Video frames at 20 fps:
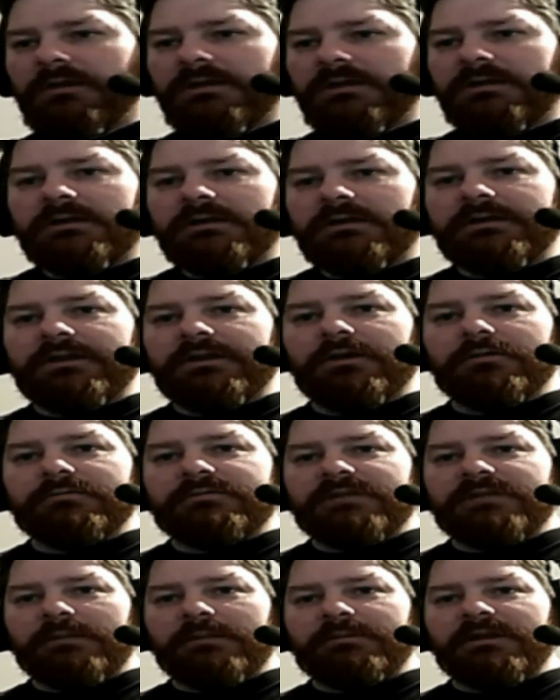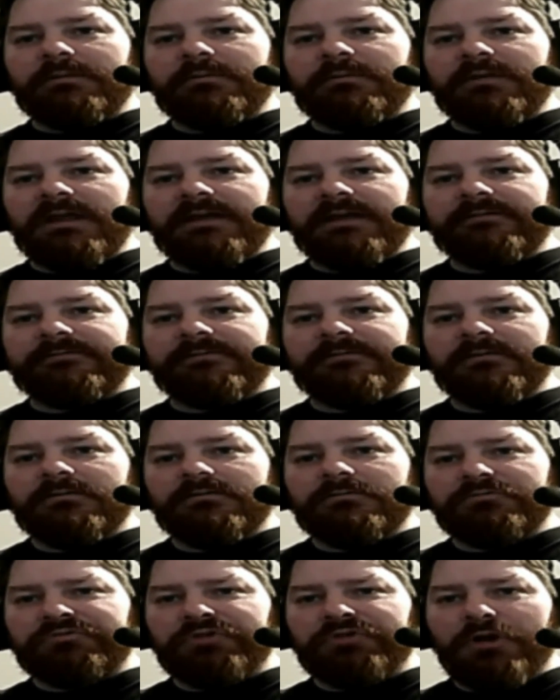WWF
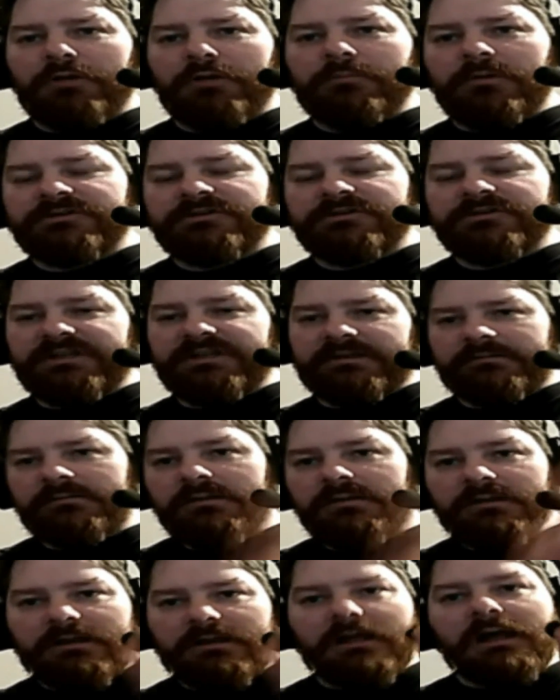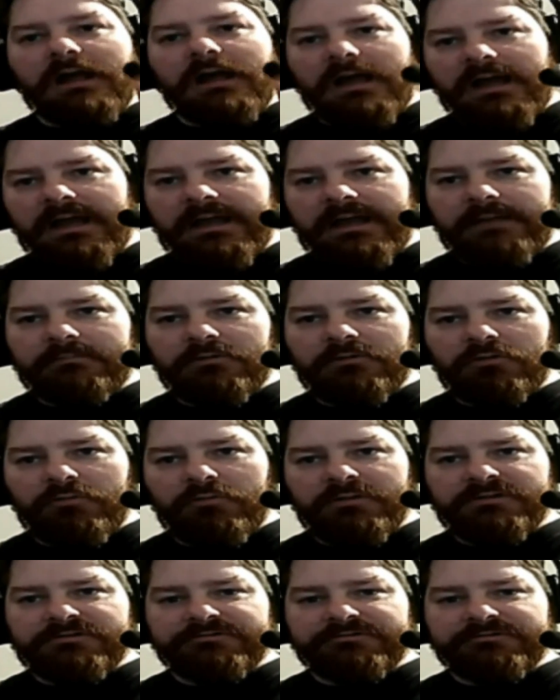No Mercy, I am going
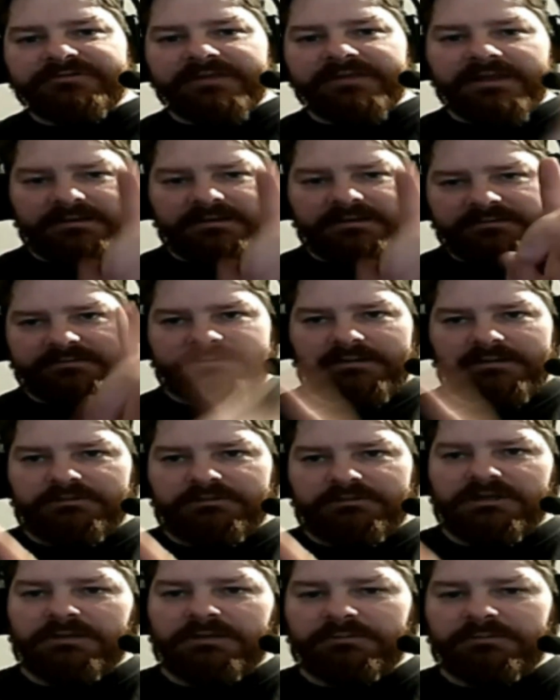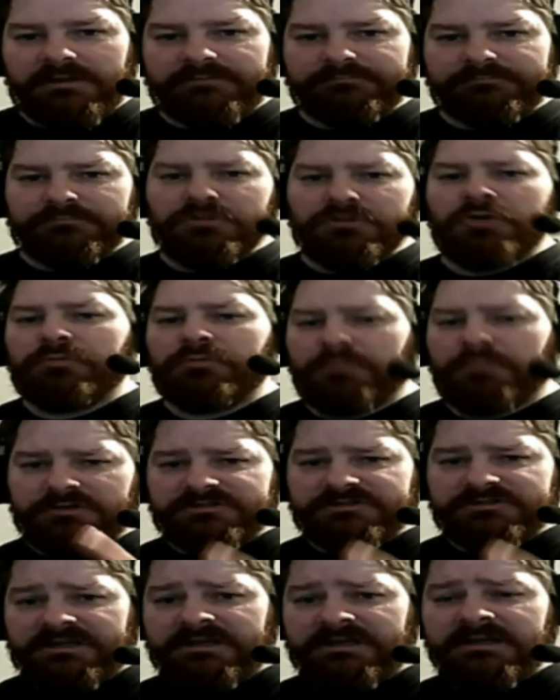to say WWF No
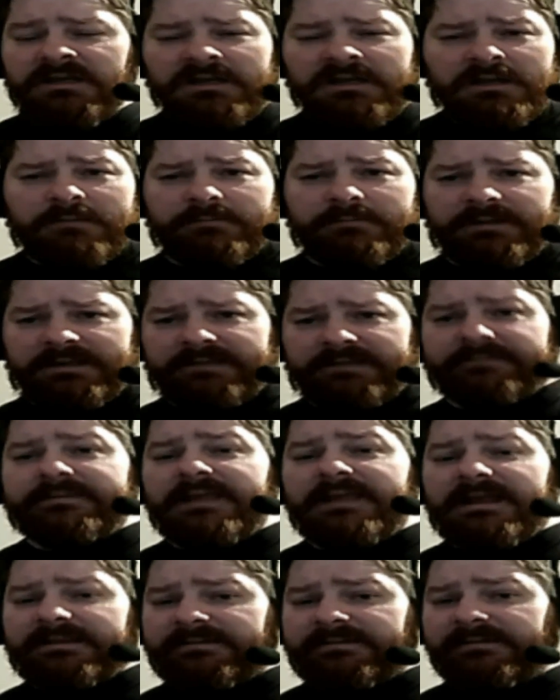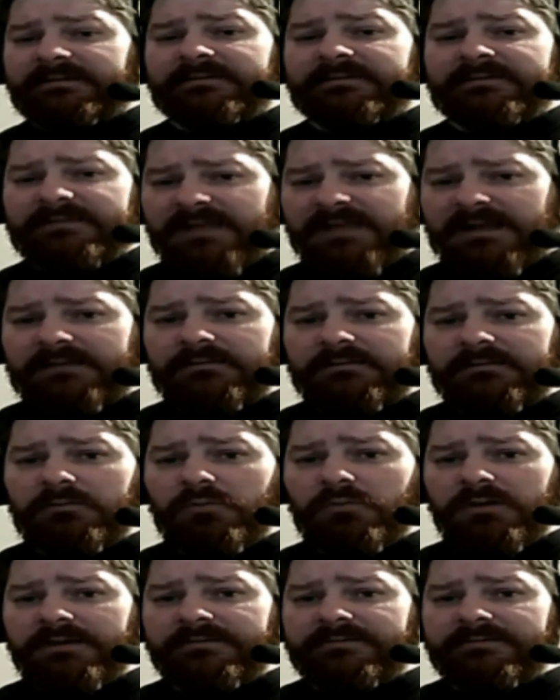Mercy because that's exactly what
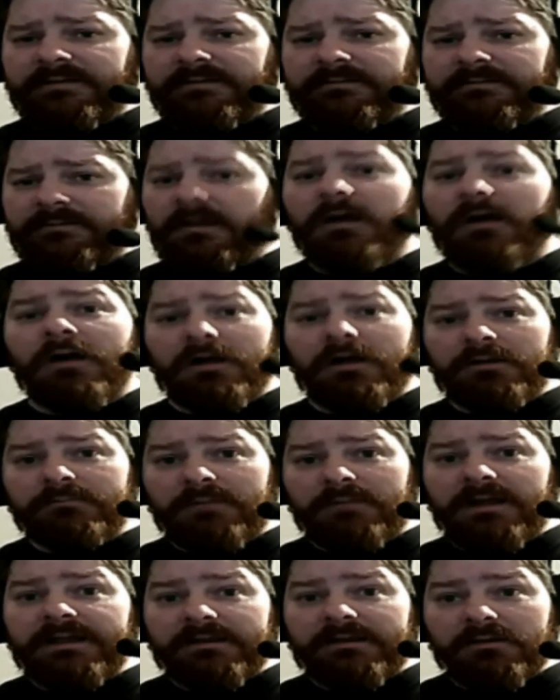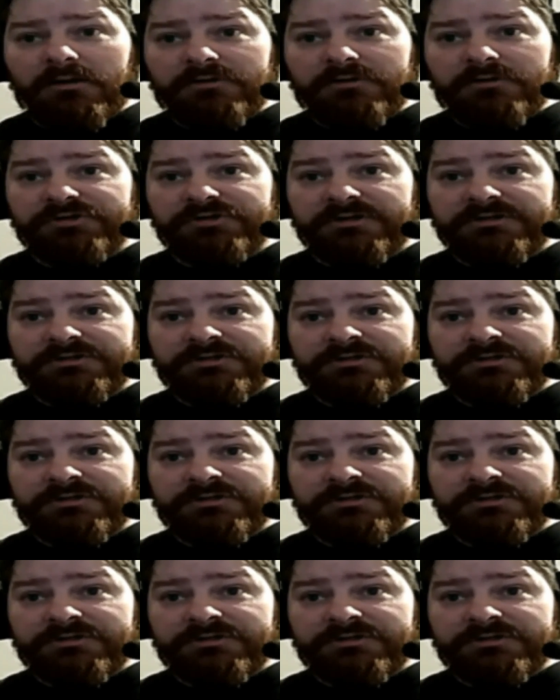it says on my cartridge.